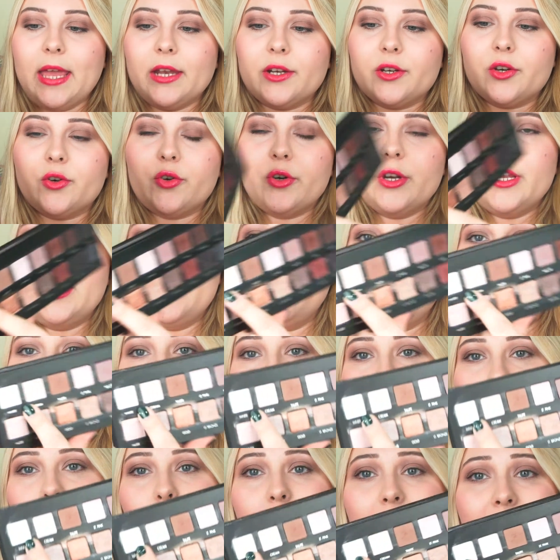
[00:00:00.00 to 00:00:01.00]
and cream
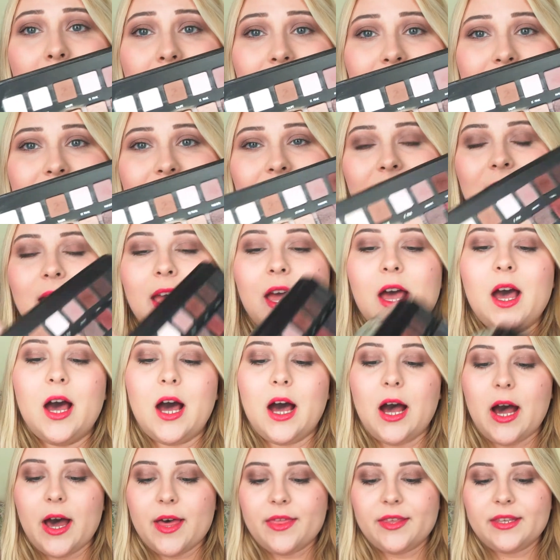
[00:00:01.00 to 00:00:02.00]
and white.
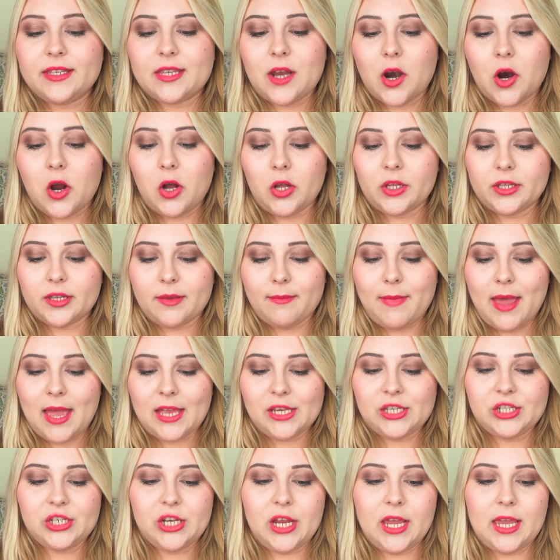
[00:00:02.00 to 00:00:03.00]
These are all the
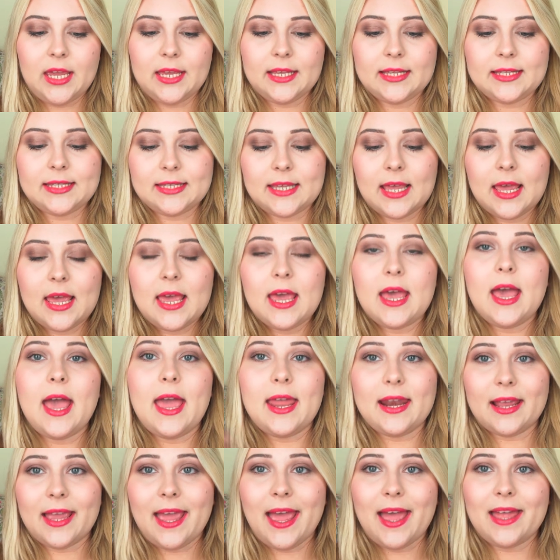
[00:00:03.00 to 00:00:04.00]
matte shades.
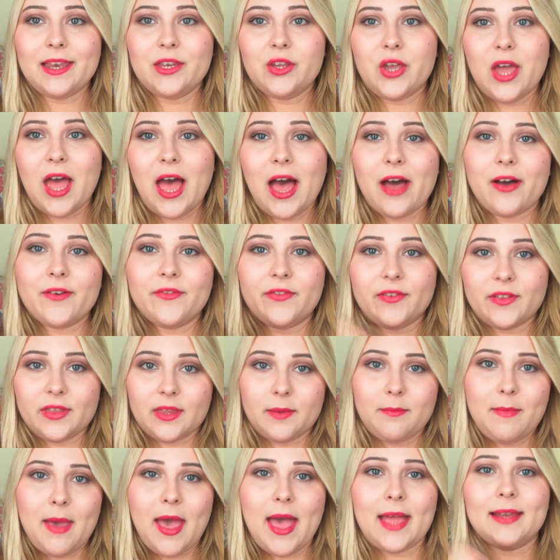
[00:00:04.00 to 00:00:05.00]
And again, you have
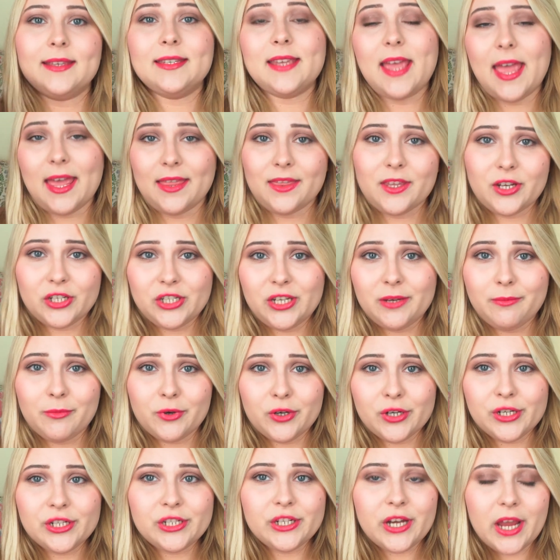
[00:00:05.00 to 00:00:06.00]
the matte and the
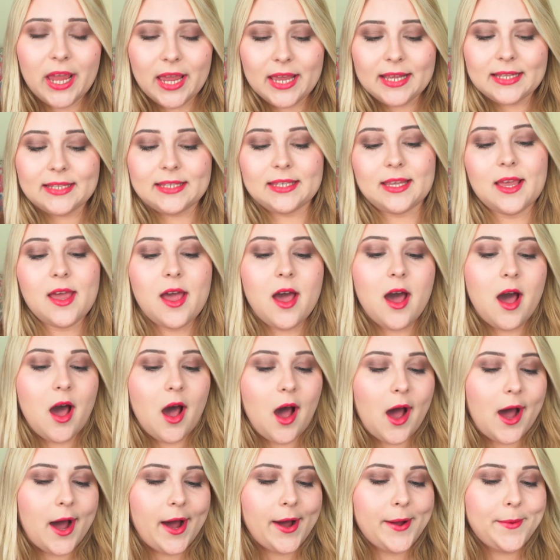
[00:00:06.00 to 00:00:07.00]
shimmery shades.
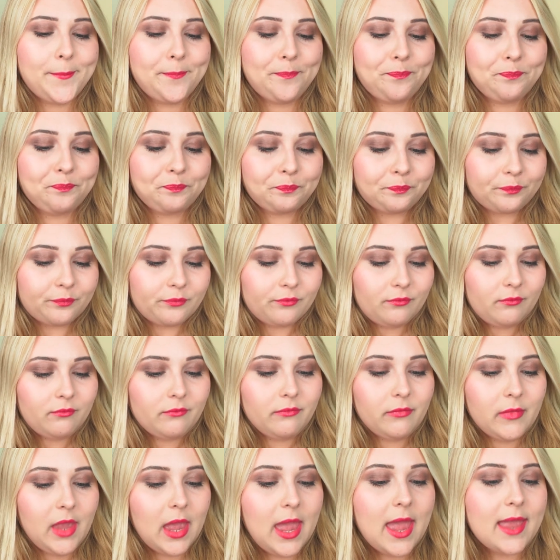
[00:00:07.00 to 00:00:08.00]
And
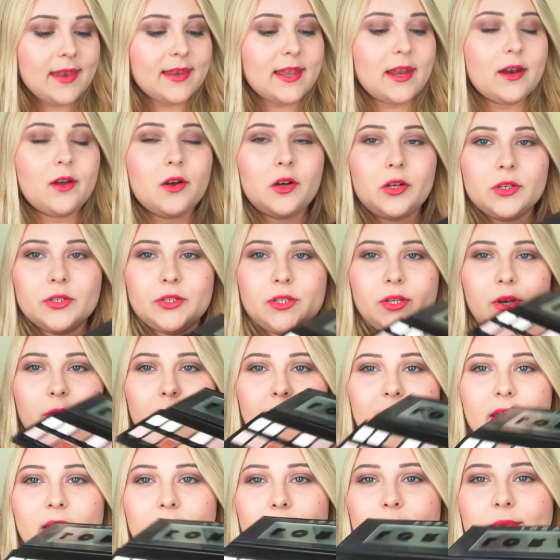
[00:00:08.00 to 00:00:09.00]
then also
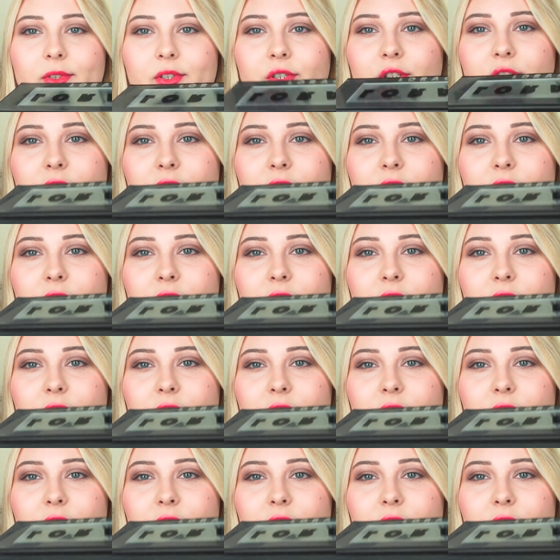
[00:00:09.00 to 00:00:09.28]
when it comes to